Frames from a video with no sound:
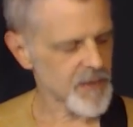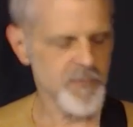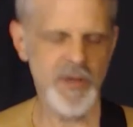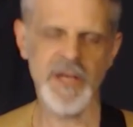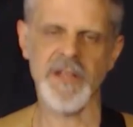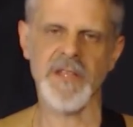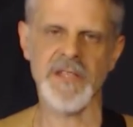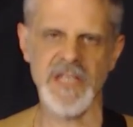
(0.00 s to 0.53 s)

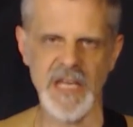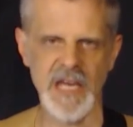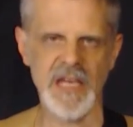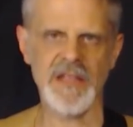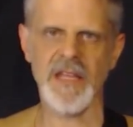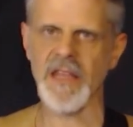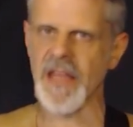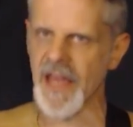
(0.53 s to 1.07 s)
play the
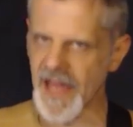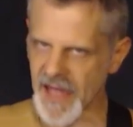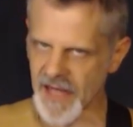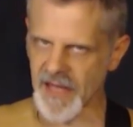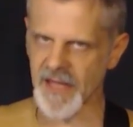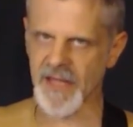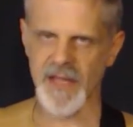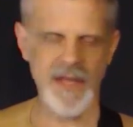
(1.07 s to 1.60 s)
D, then the
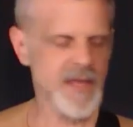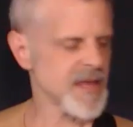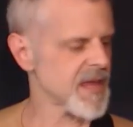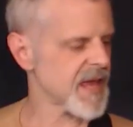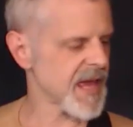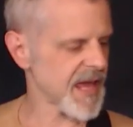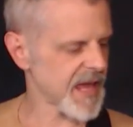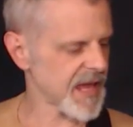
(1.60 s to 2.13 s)

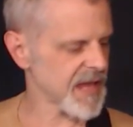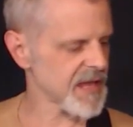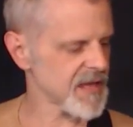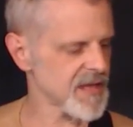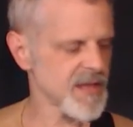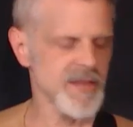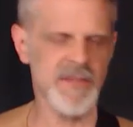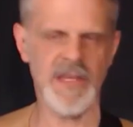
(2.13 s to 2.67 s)
A,
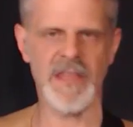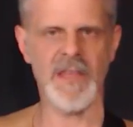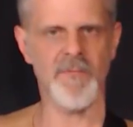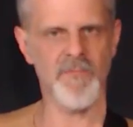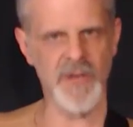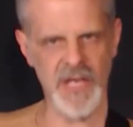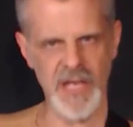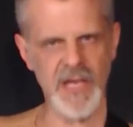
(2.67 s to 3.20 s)
then the
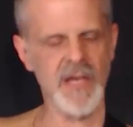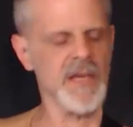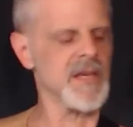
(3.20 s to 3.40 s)
B,